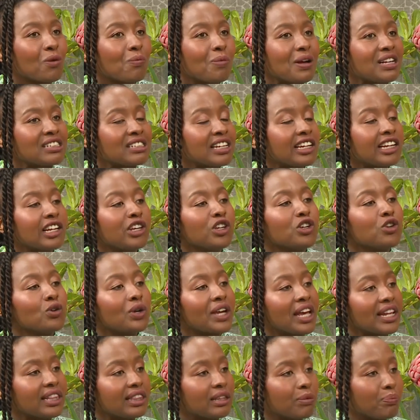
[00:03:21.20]
so basically you
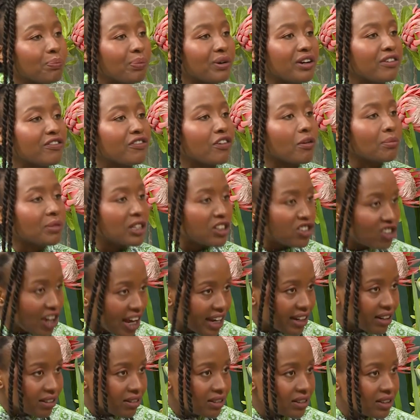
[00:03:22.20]
get the brief from the
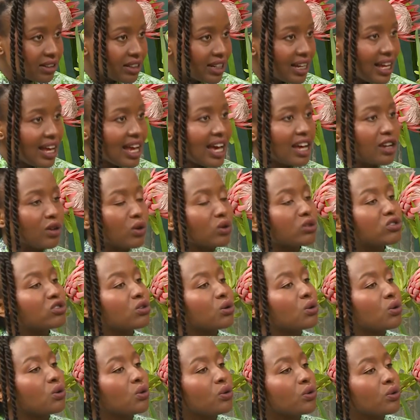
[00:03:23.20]
channel yeah. and
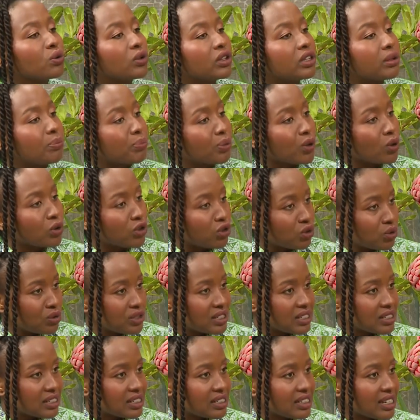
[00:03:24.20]
also the
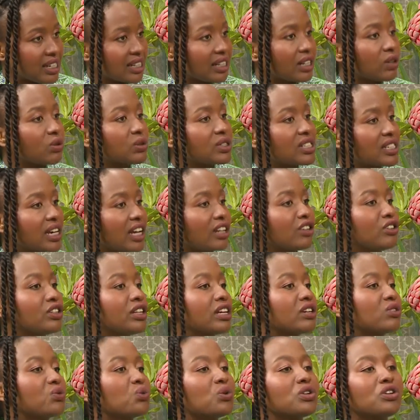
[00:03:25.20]
producers and they will tell you
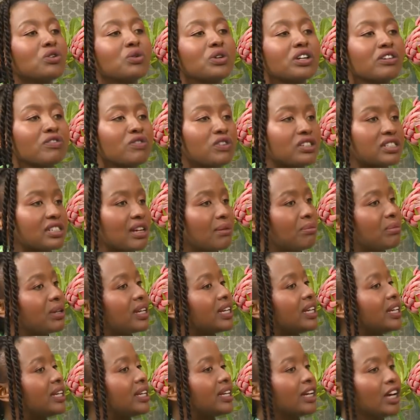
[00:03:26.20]
that we're looking for
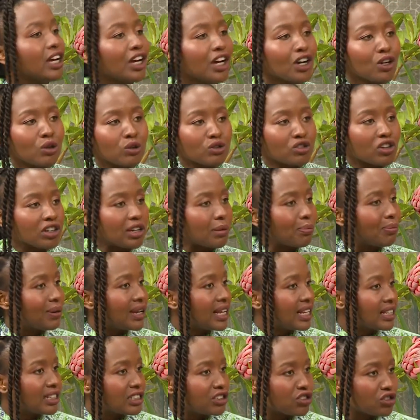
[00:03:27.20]
somebody who's going to
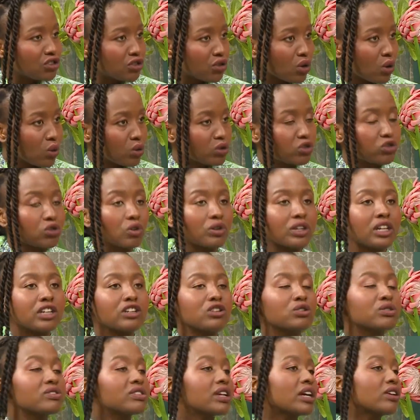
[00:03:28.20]
play this role. So
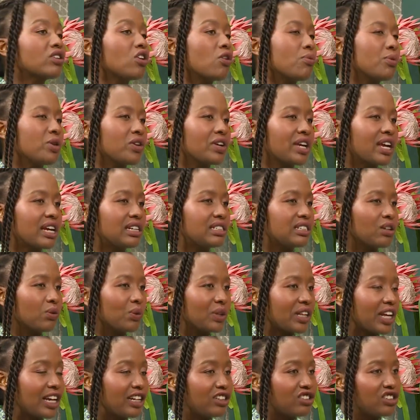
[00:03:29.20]
then you start communicating
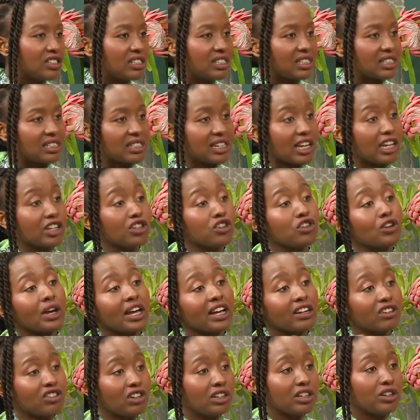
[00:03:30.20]
with agencies and you
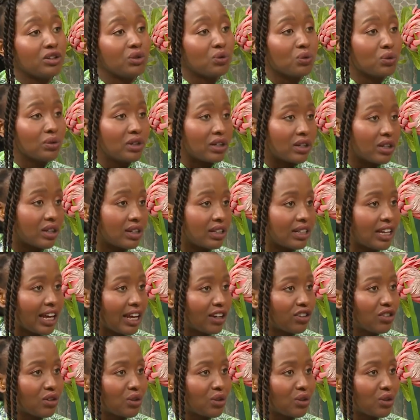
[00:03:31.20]
actually do the, the